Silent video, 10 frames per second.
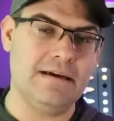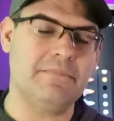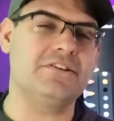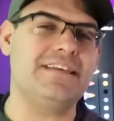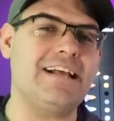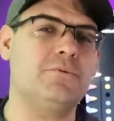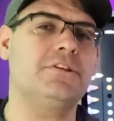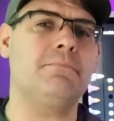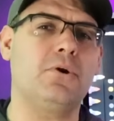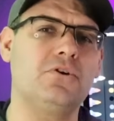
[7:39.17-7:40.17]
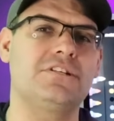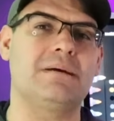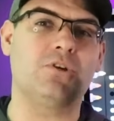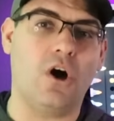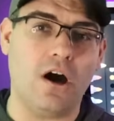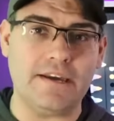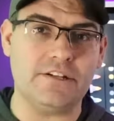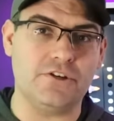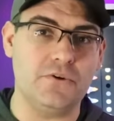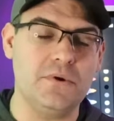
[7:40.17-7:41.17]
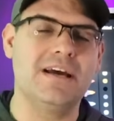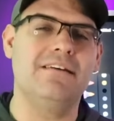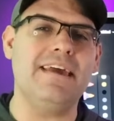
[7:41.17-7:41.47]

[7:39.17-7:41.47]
because that's what the person I'm talking to,